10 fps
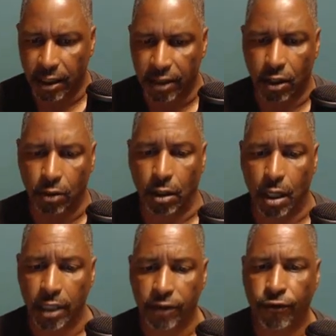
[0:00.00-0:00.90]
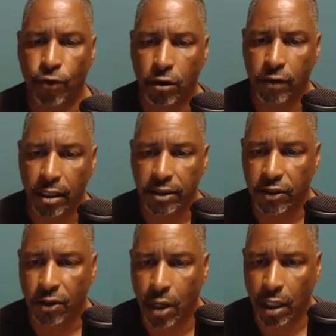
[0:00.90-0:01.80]
does a lot for
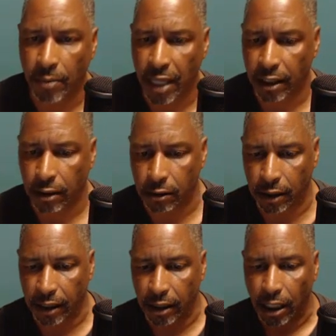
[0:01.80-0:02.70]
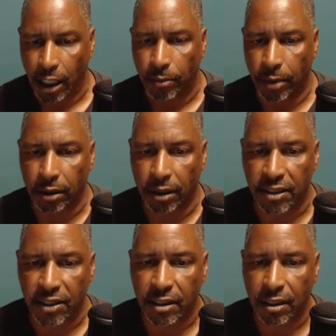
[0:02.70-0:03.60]
us automatically, but
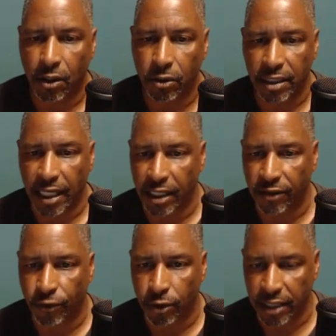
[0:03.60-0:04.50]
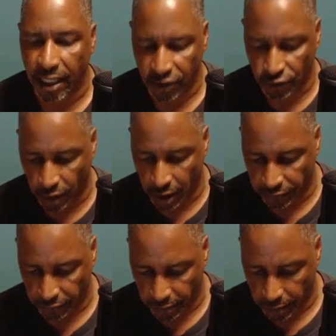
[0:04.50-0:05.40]
let's go take it for a test
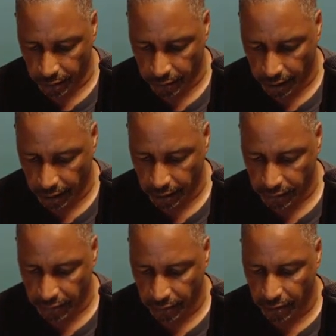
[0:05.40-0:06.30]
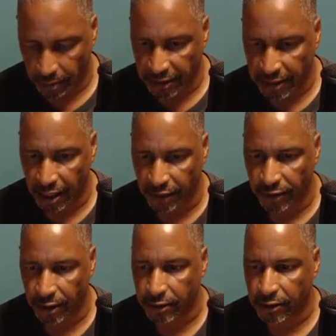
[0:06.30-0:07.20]
drive. Okay, so let me save
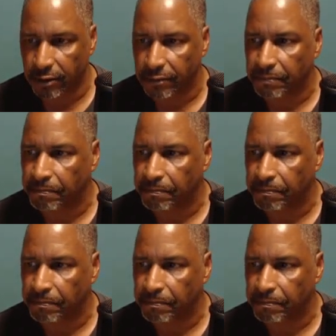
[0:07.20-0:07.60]
this